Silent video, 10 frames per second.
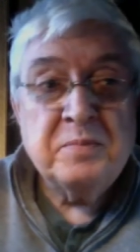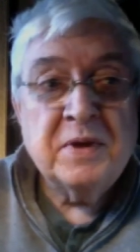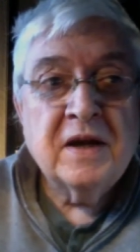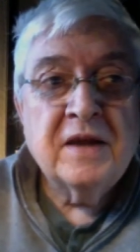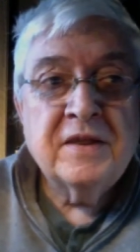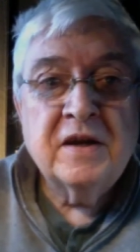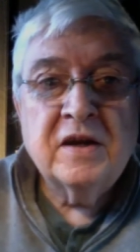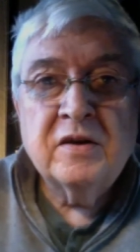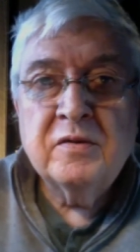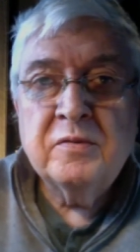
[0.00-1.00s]
But I
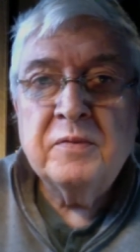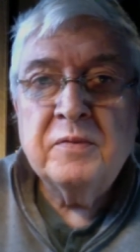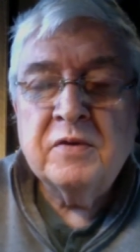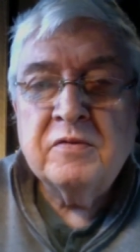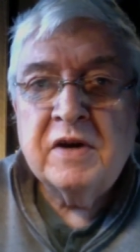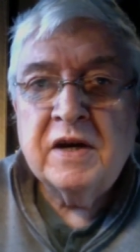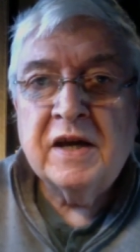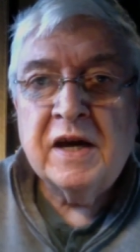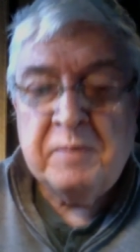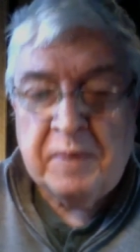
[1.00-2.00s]
think you you really
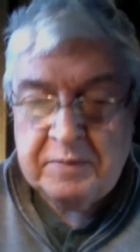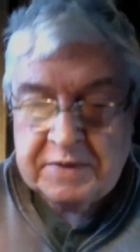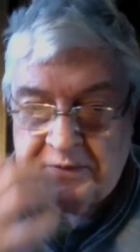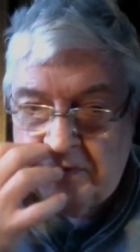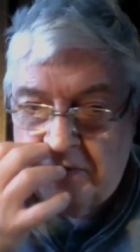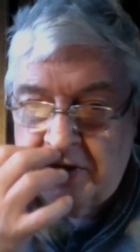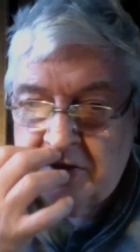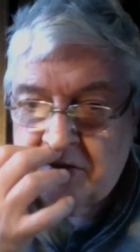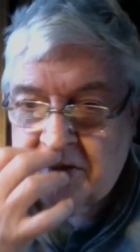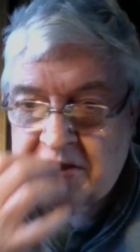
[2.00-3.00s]
came up with some very
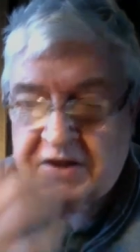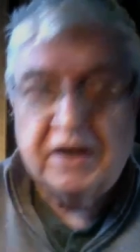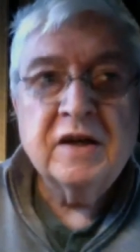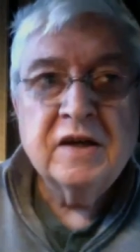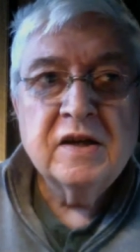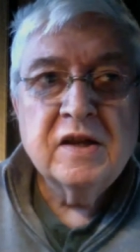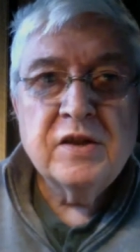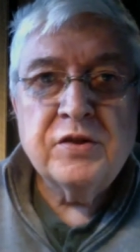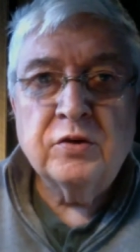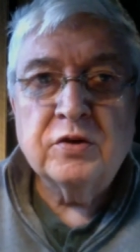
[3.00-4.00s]
interesting
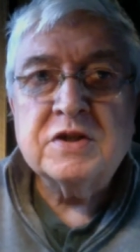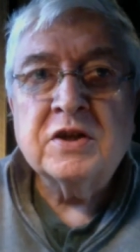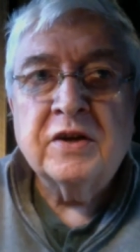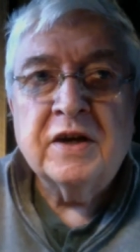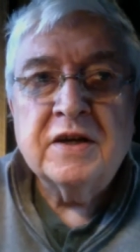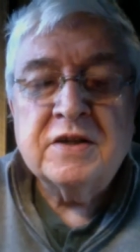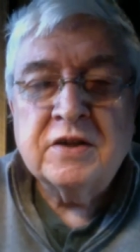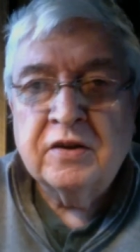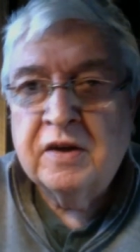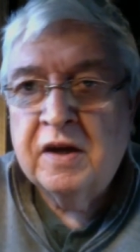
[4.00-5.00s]
thoughts on it
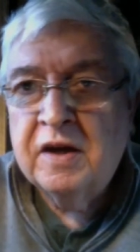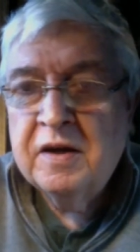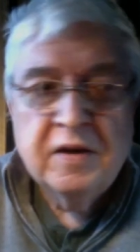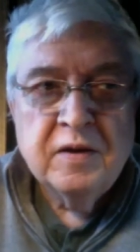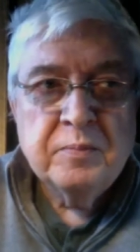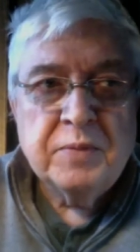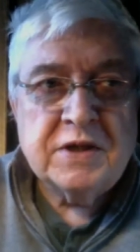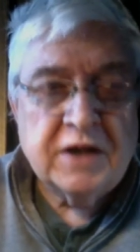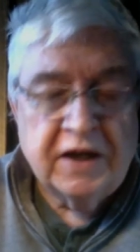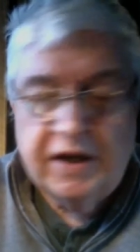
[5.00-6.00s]
on uh,
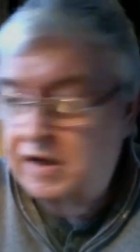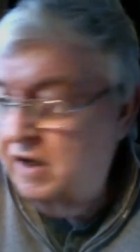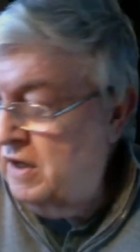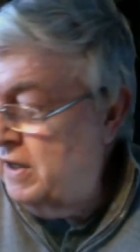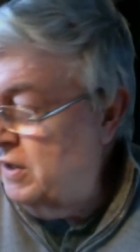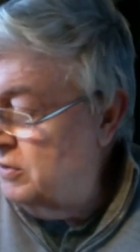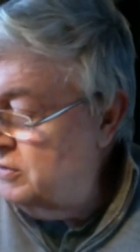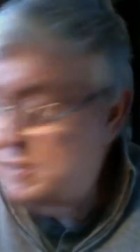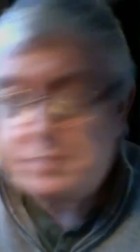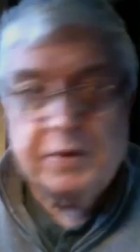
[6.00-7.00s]
particularly on
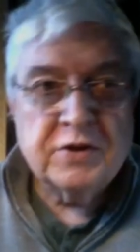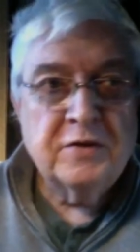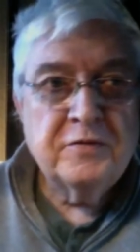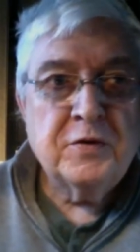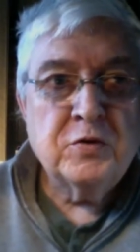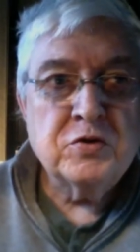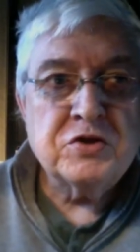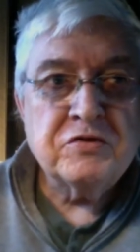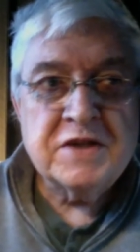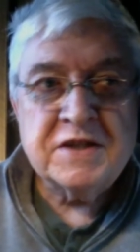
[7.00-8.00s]
spotting
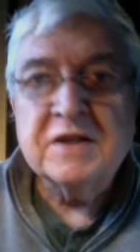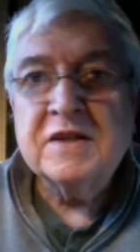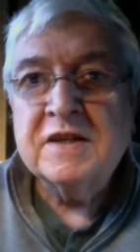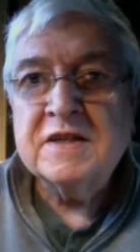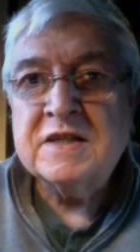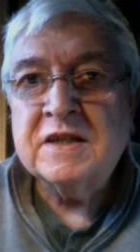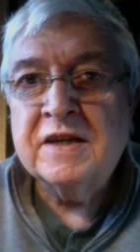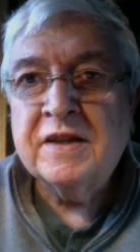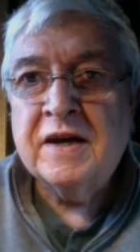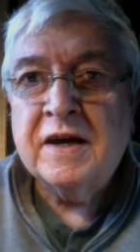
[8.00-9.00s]
forgeries and things
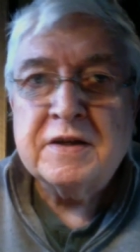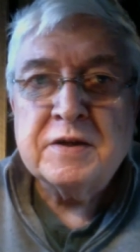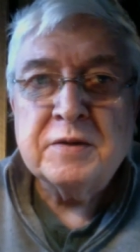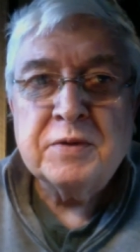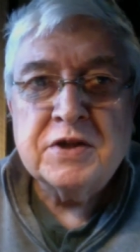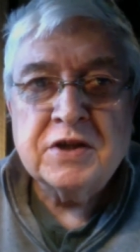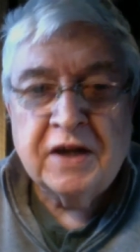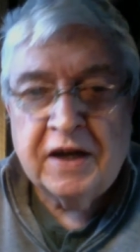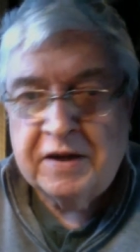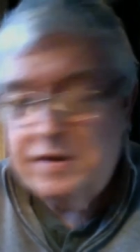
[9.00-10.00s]
like that, which I
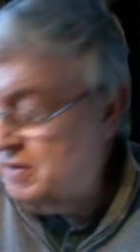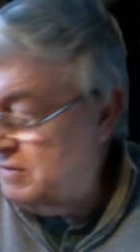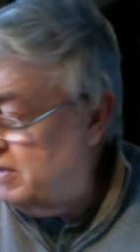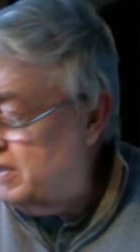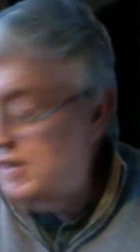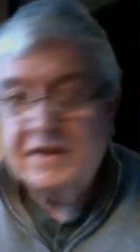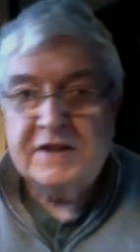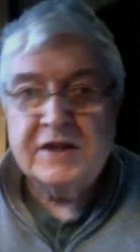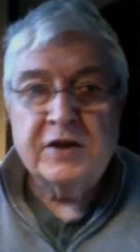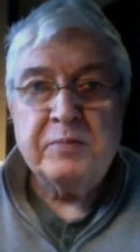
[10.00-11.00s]
hadn't really
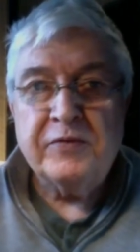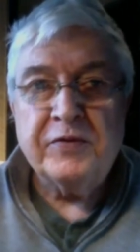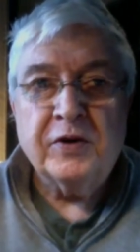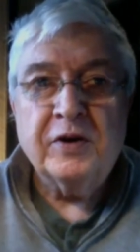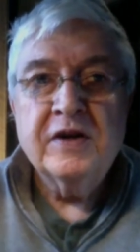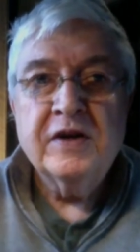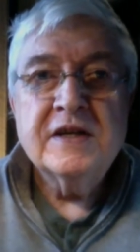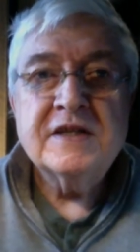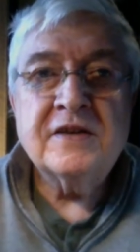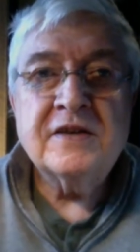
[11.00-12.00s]
considered before.
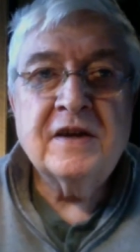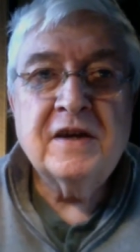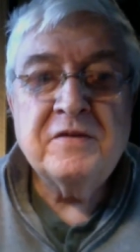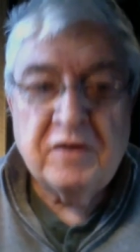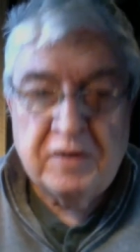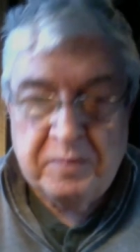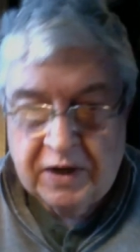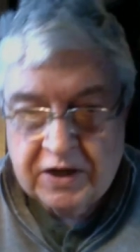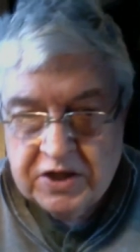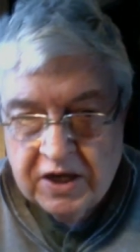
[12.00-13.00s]
So thank you very much.